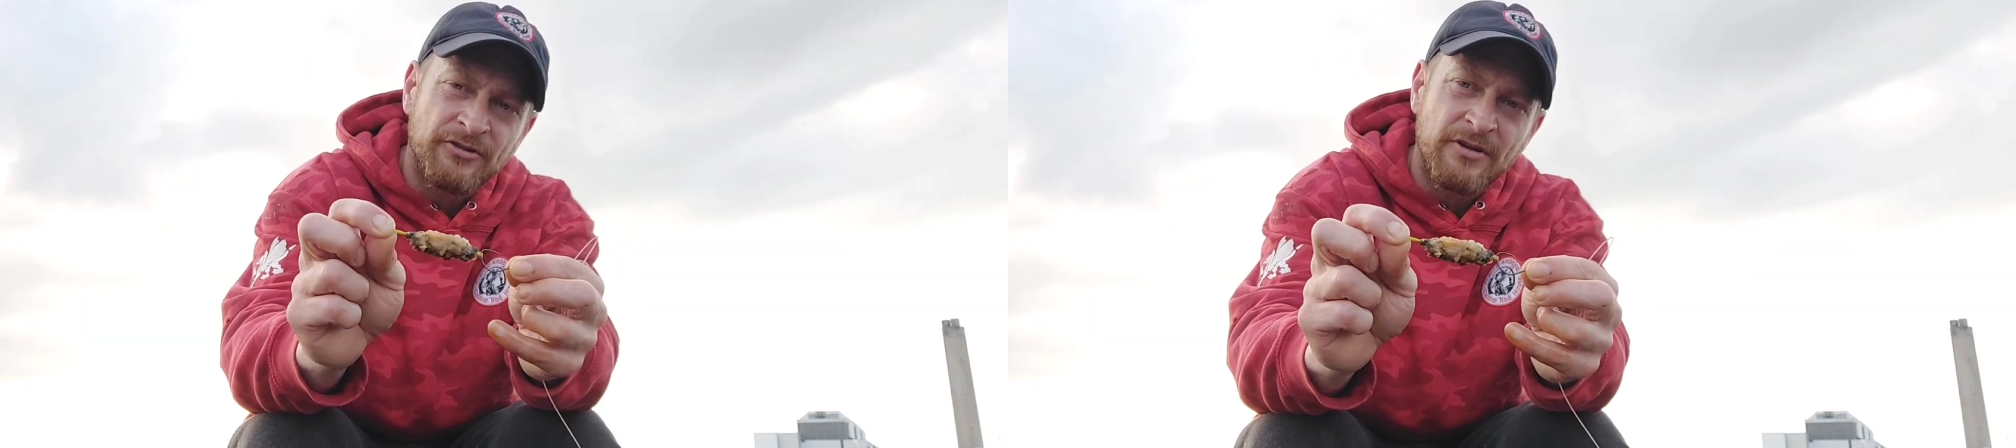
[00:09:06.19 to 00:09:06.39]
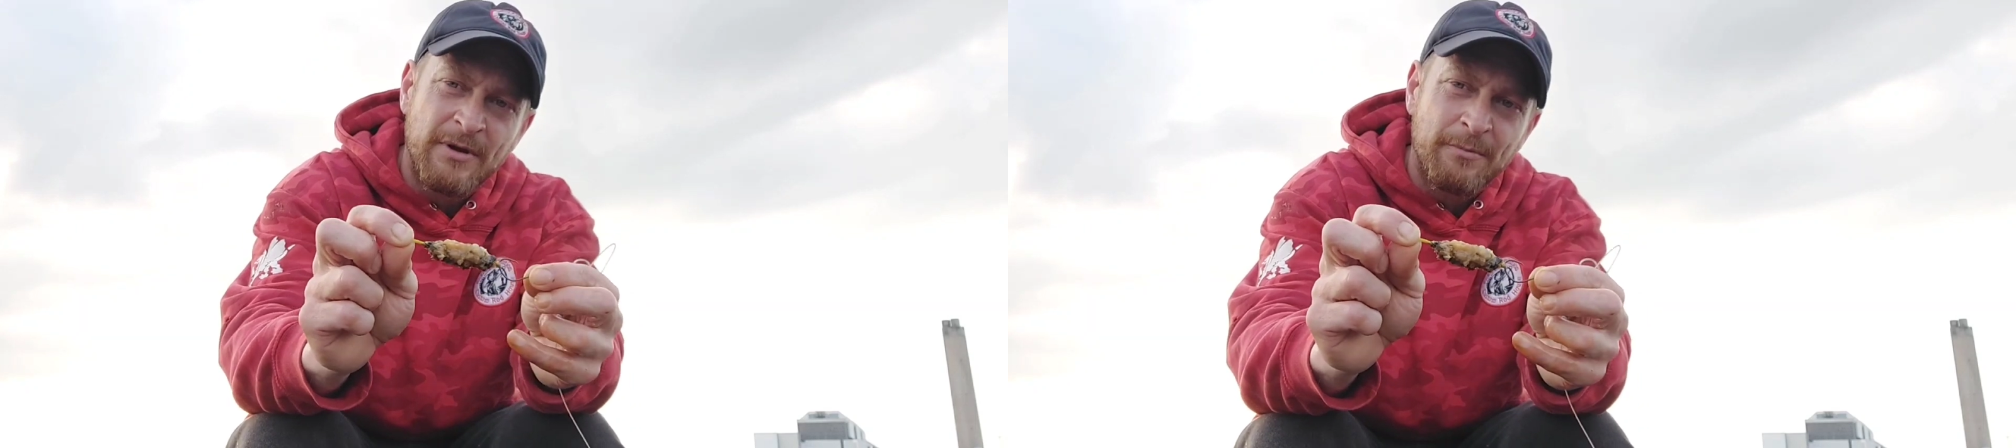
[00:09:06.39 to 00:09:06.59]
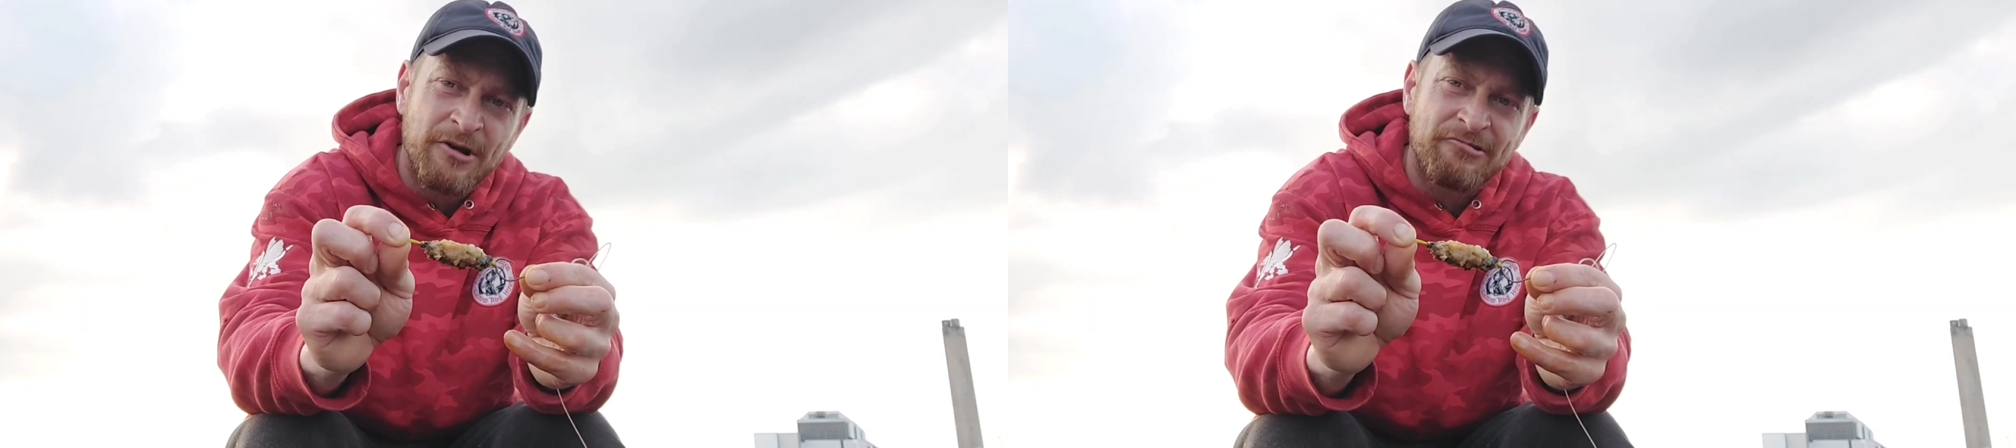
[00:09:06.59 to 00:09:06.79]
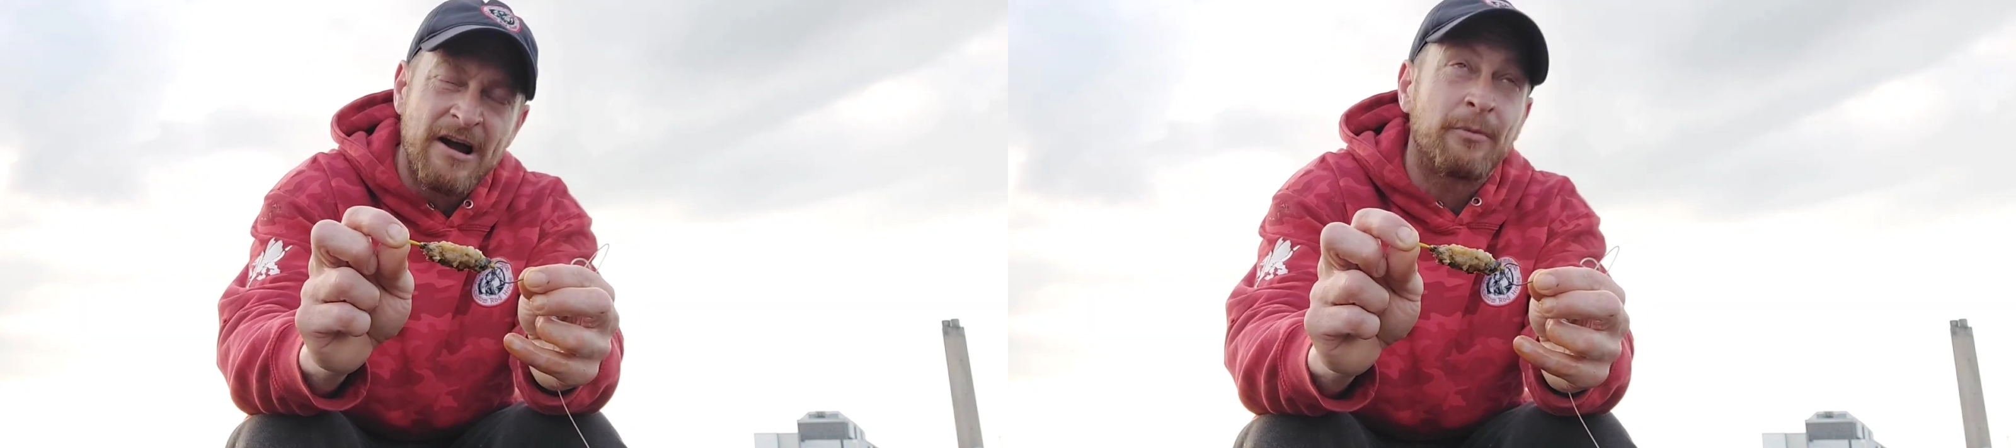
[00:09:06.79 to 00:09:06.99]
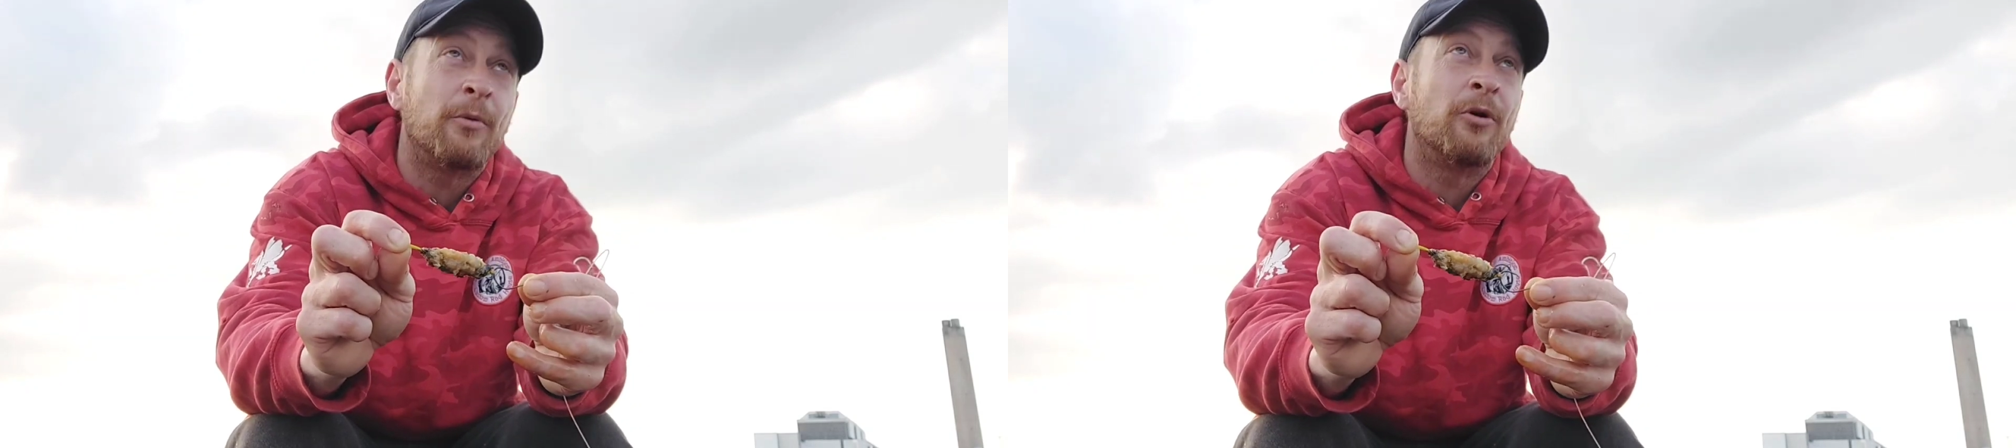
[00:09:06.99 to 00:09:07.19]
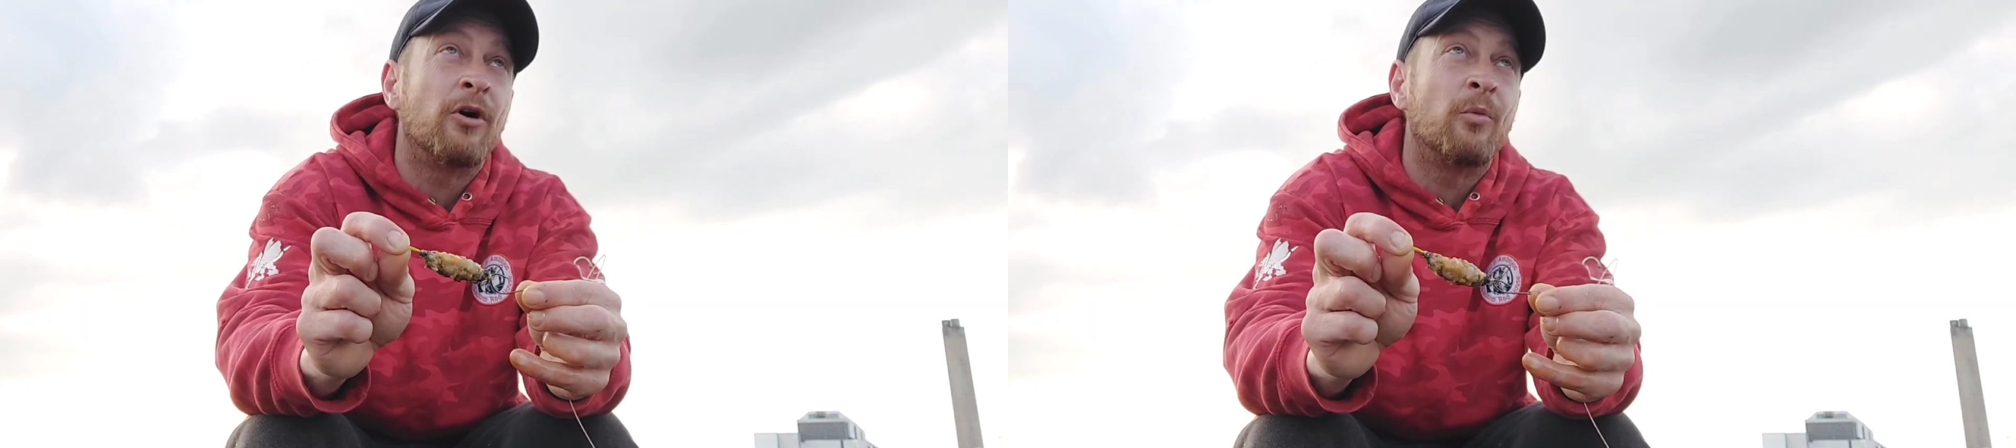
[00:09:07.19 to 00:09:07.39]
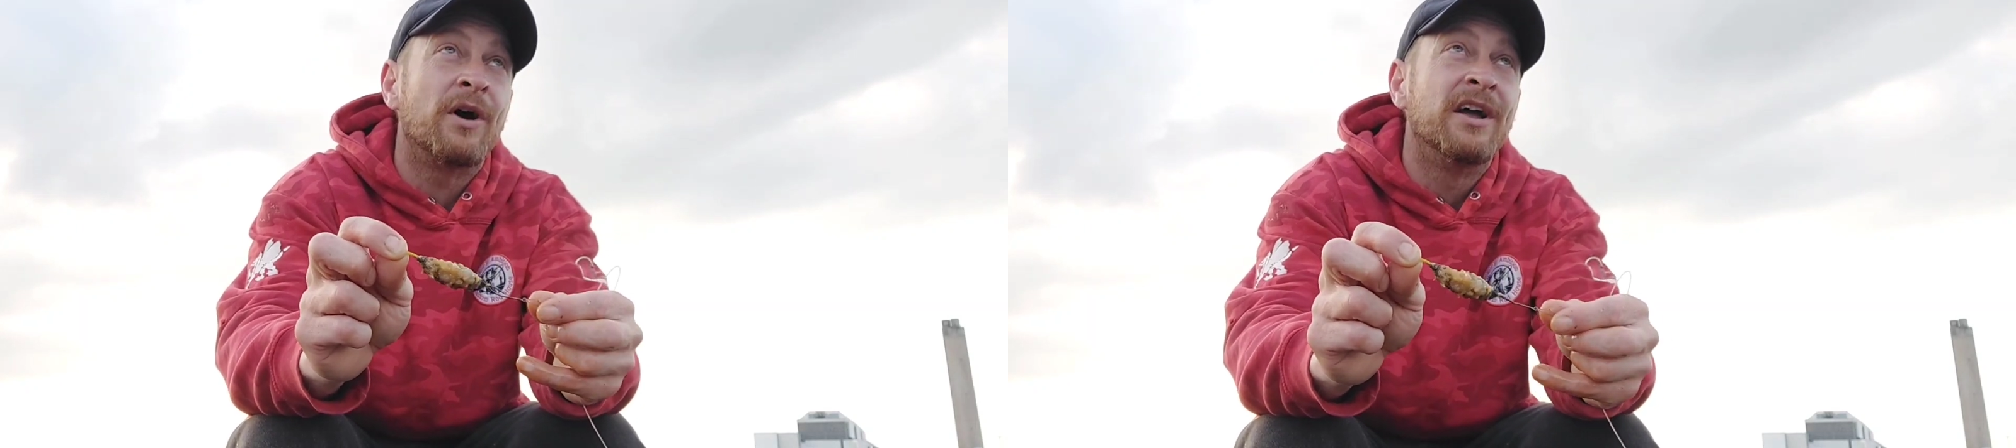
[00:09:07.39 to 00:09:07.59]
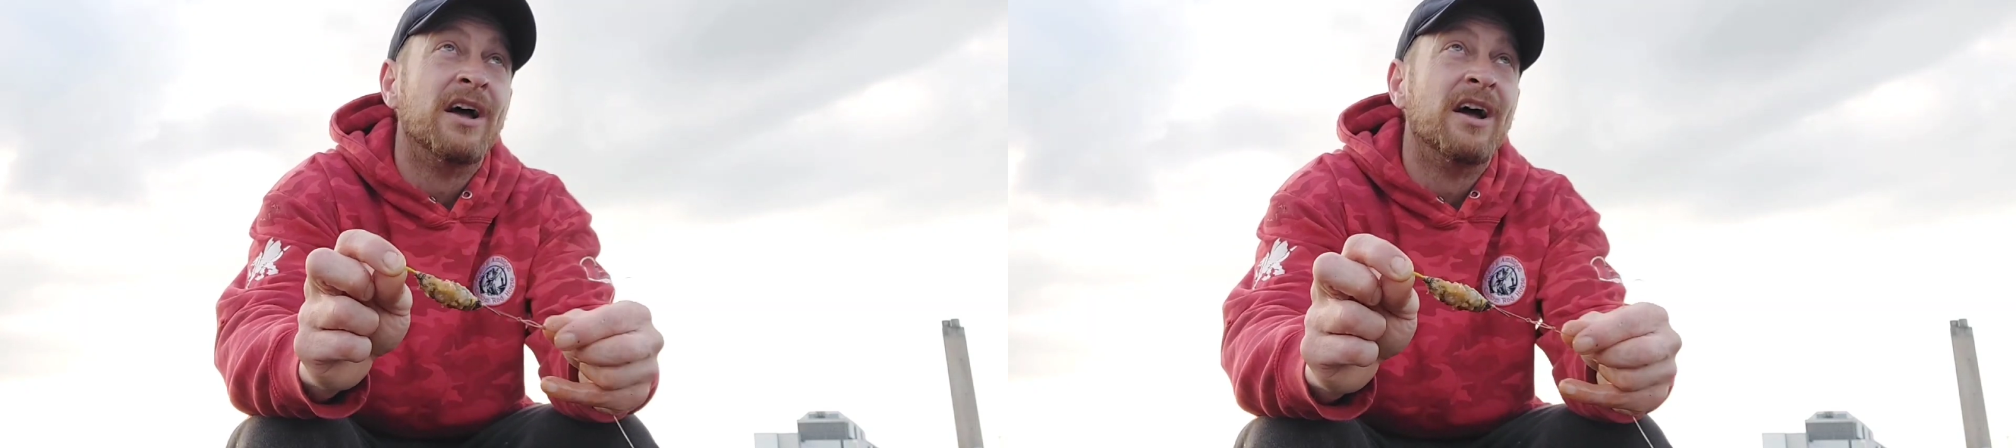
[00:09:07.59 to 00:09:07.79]
just to make my crab go a long
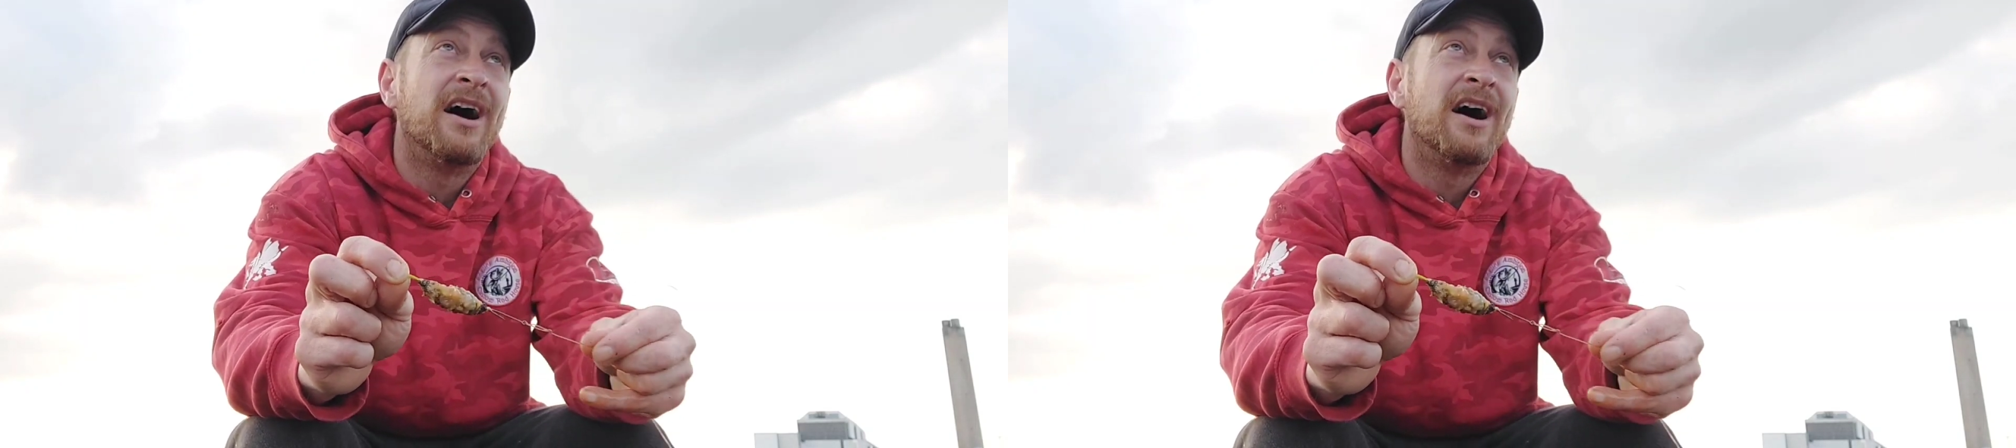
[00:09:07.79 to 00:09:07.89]
way.